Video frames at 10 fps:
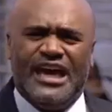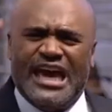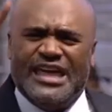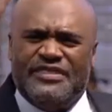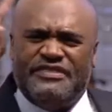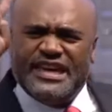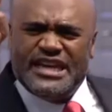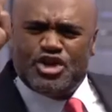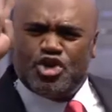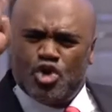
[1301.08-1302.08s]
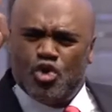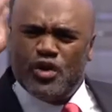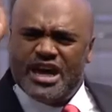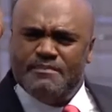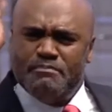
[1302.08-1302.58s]
these two
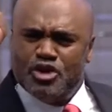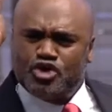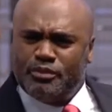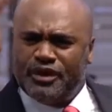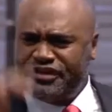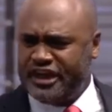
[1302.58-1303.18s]
immutable things